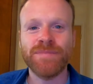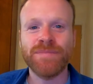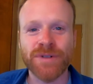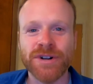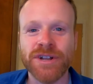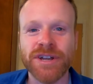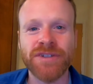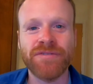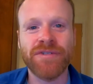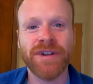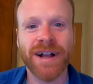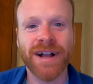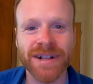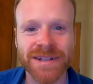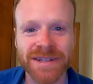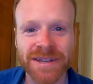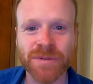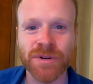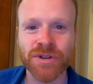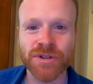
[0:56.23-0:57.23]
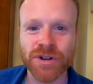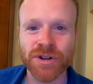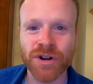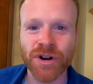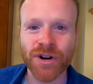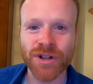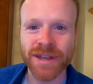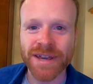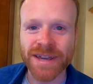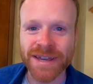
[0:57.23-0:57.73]
But in reality, what you could
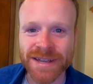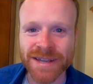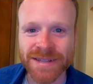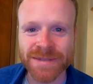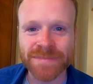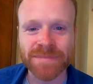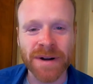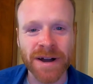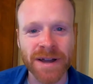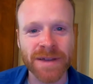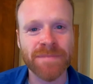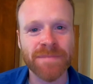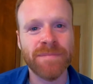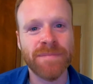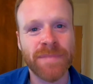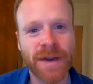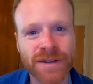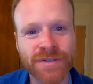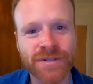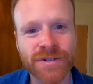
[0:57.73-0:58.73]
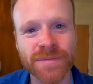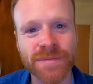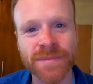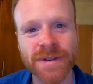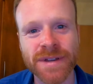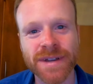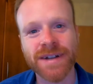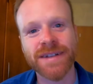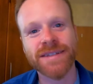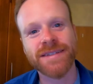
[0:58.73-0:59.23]
call it is my bedroom,
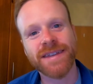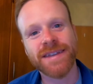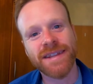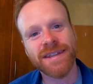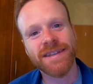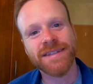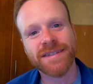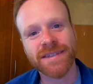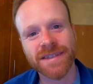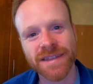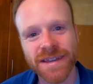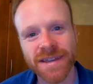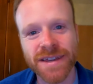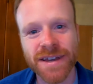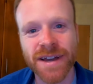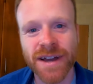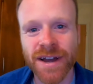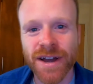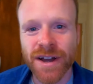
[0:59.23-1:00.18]
because it is the